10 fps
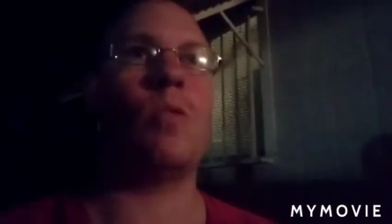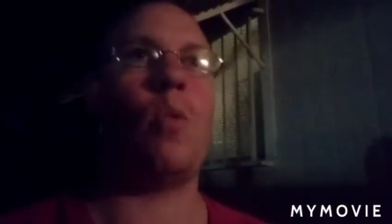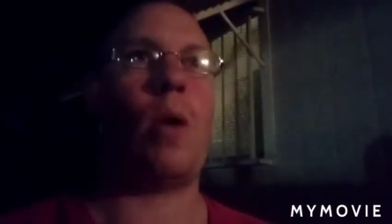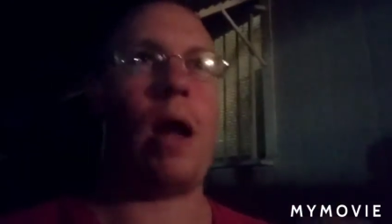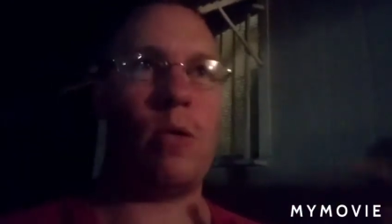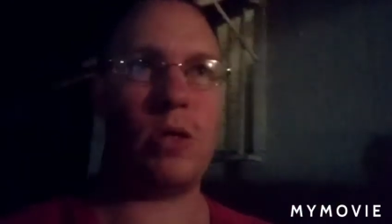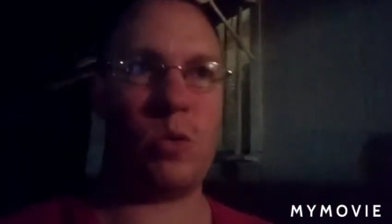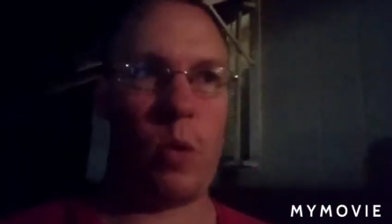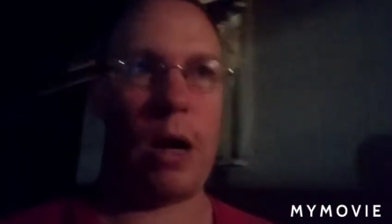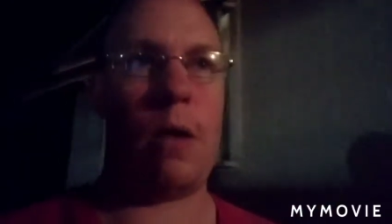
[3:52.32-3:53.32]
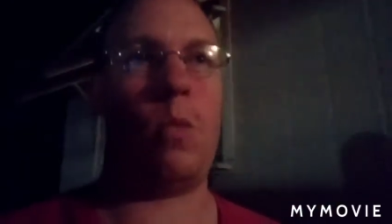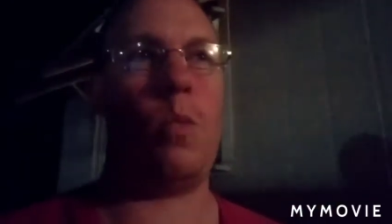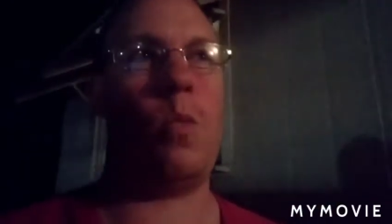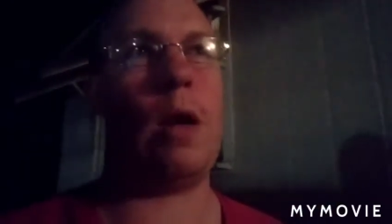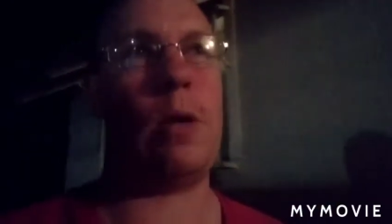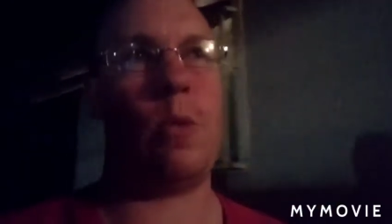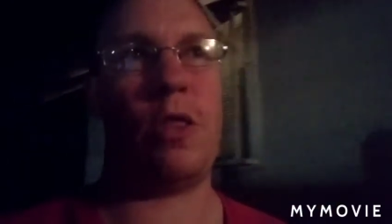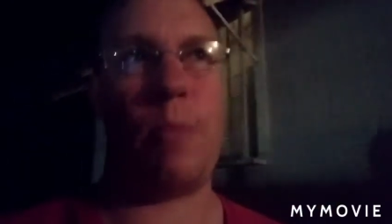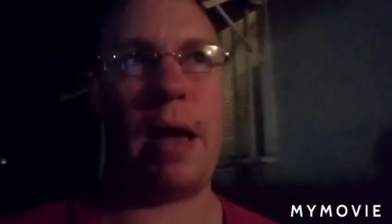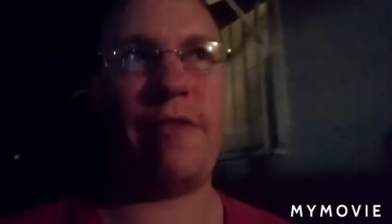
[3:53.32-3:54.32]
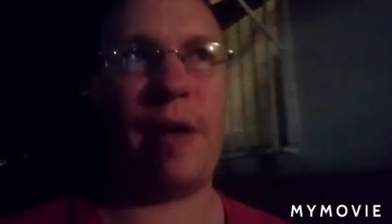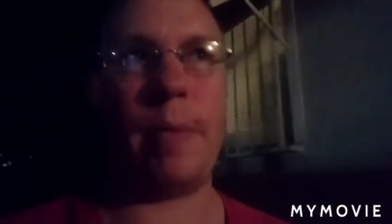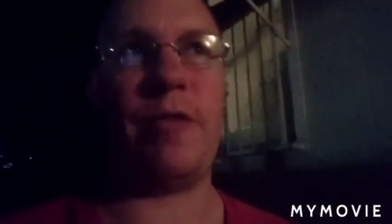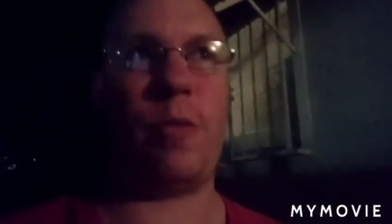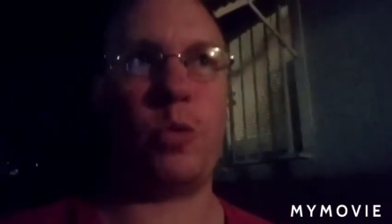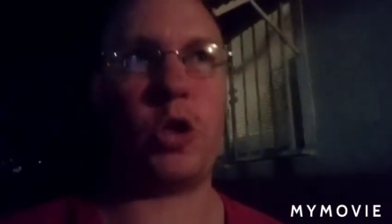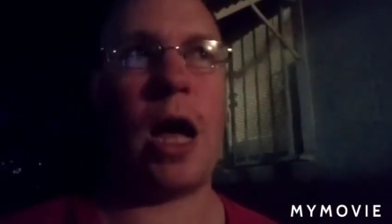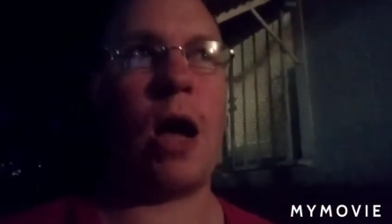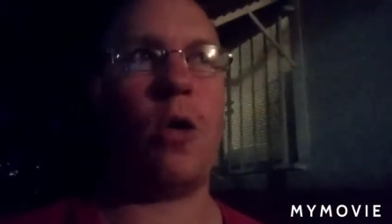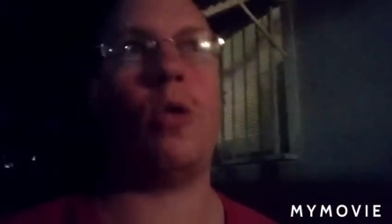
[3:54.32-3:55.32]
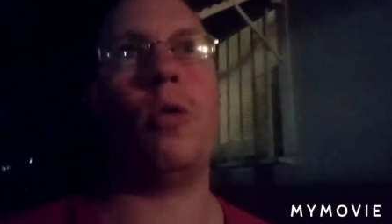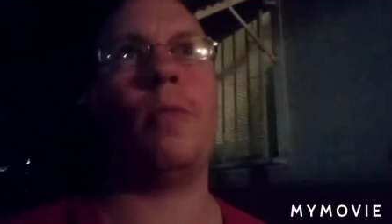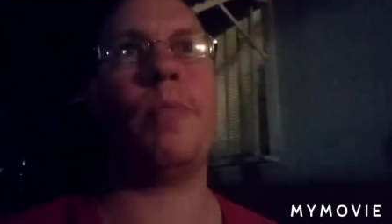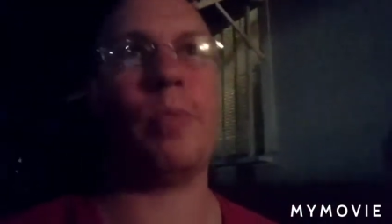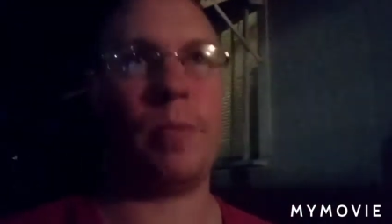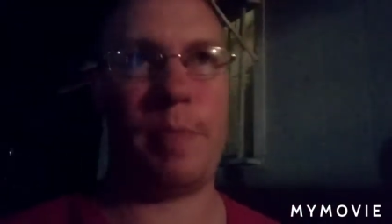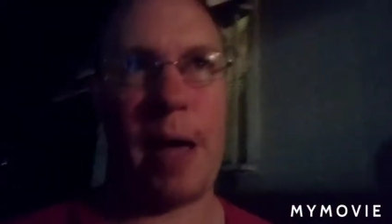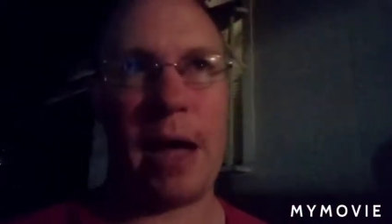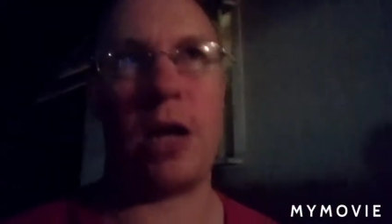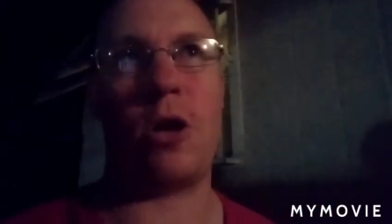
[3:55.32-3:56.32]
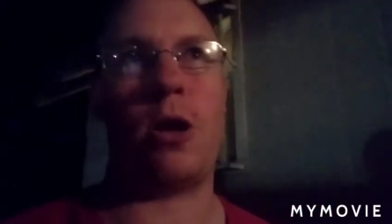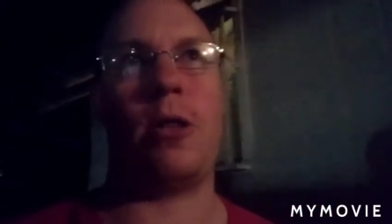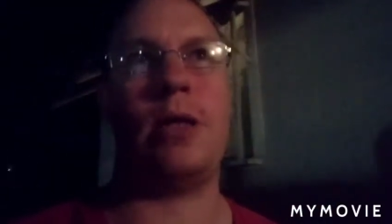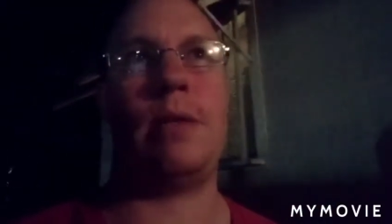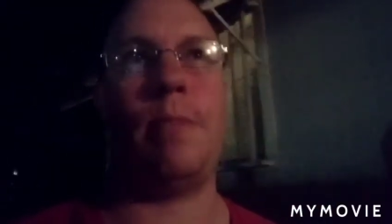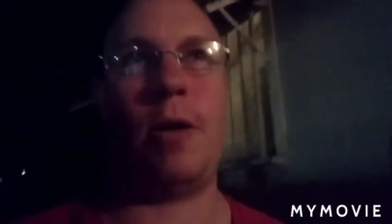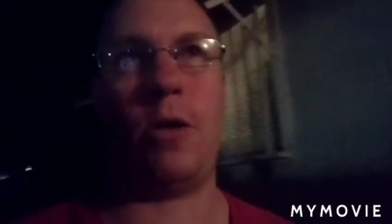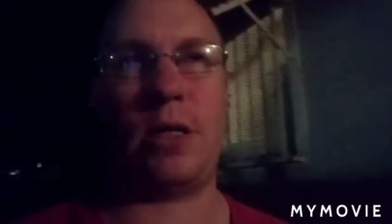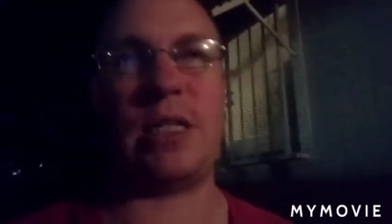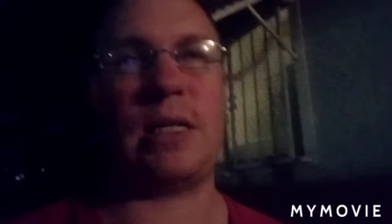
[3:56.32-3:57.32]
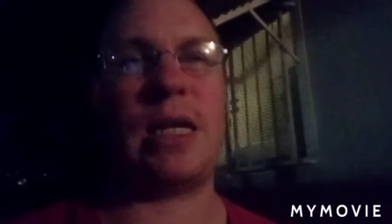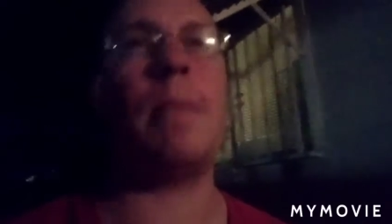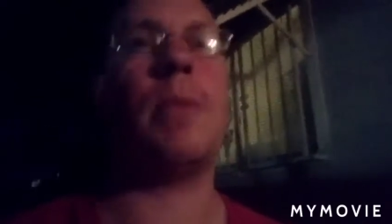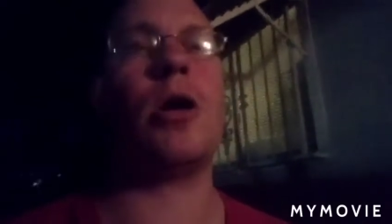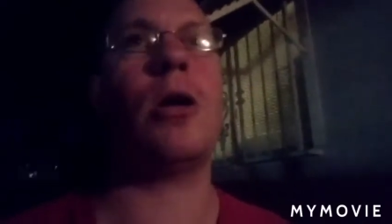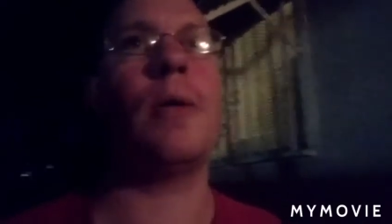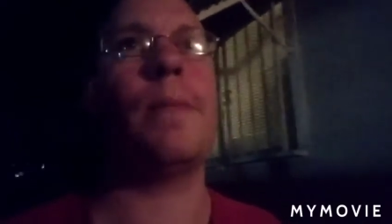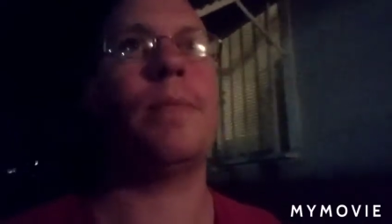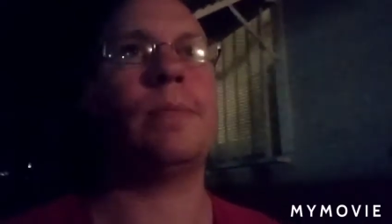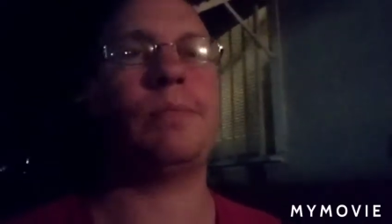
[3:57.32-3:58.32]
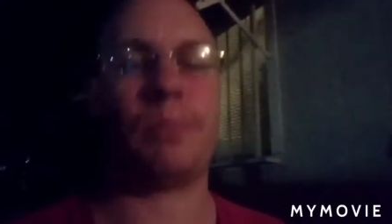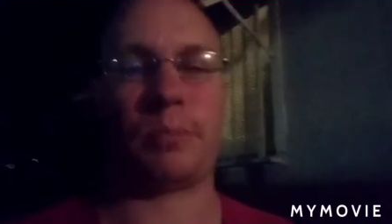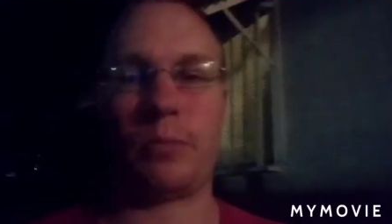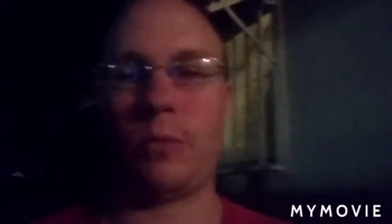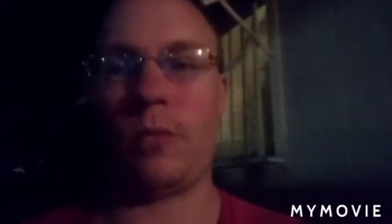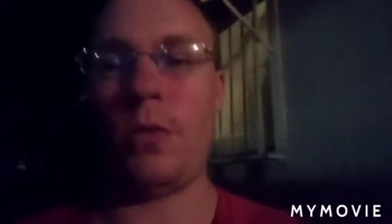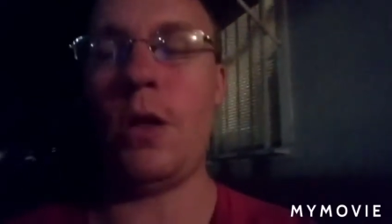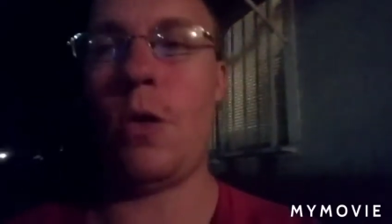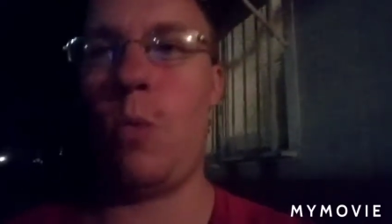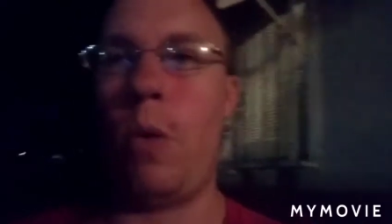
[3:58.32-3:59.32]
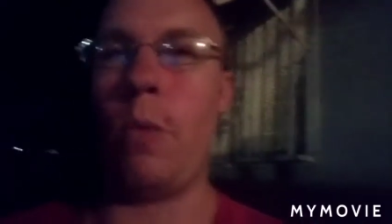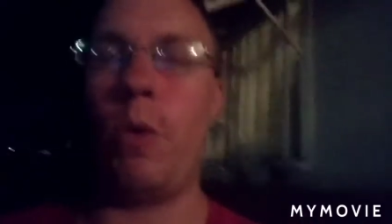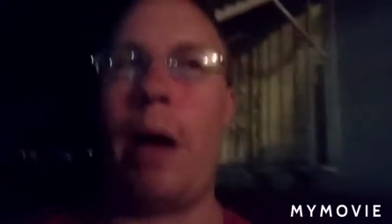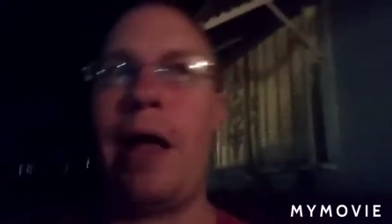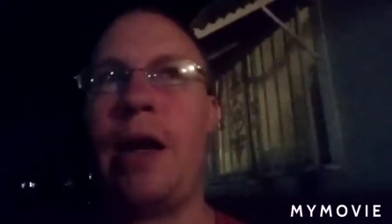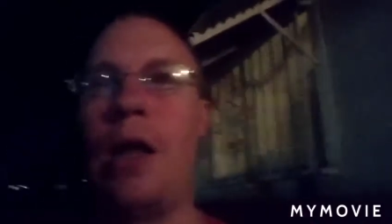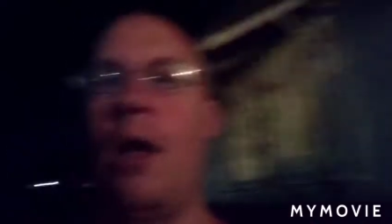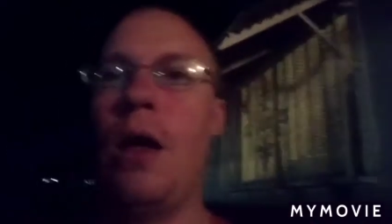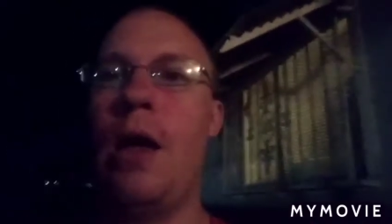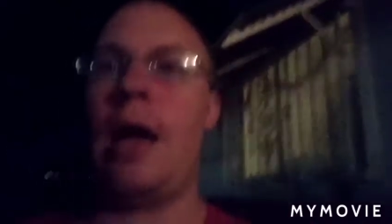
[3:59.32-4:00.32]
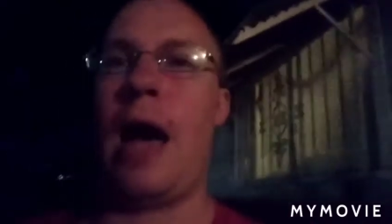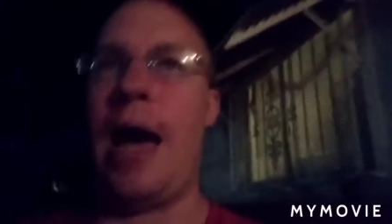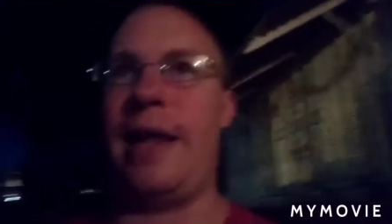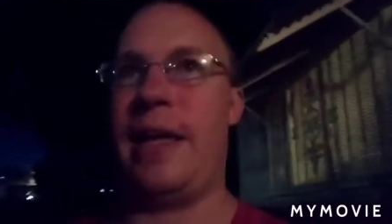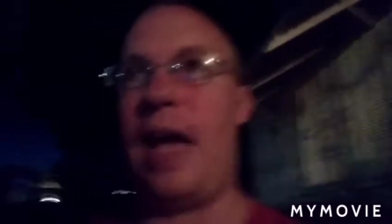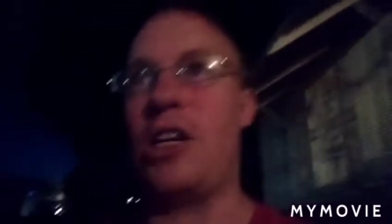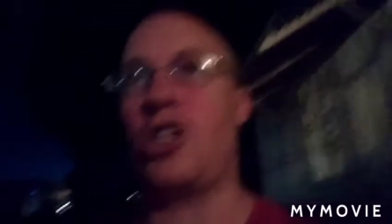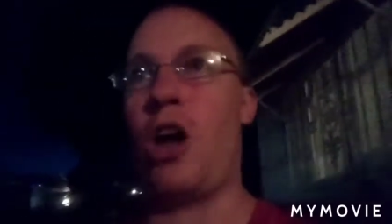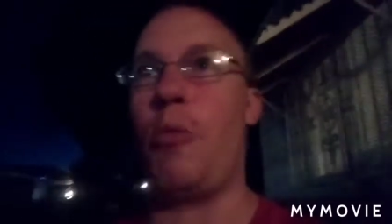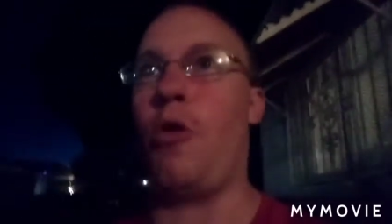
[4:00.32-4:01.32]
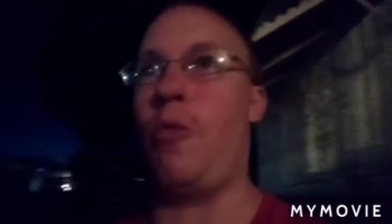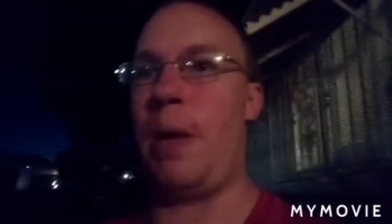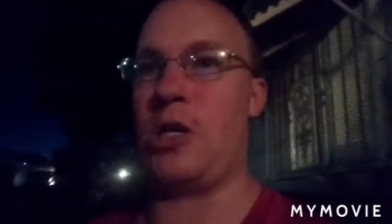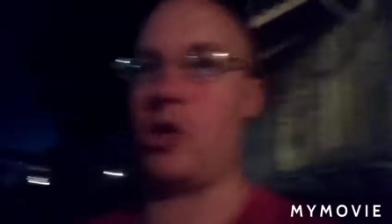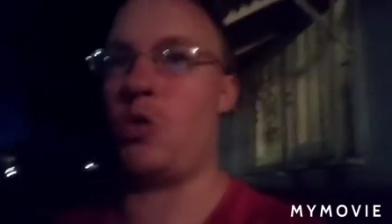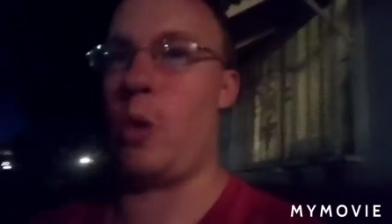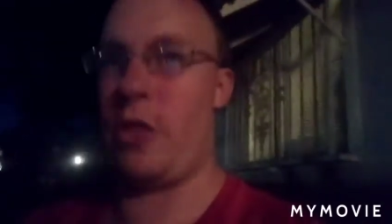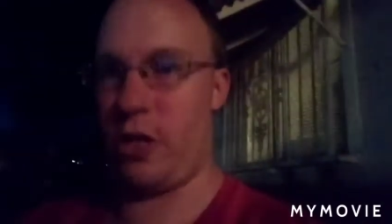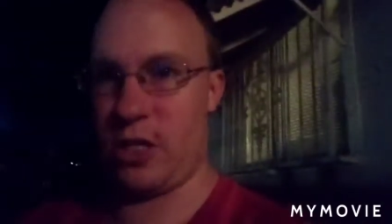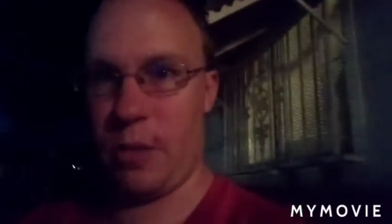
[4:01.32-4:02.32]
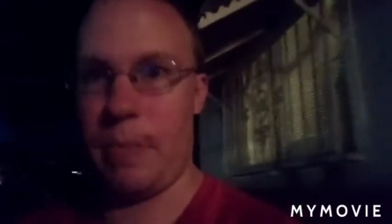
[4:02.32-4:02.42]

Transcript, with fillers: when I was when I went with my family from Chicago back in early middle of September when we went I did catch a couple pictures with some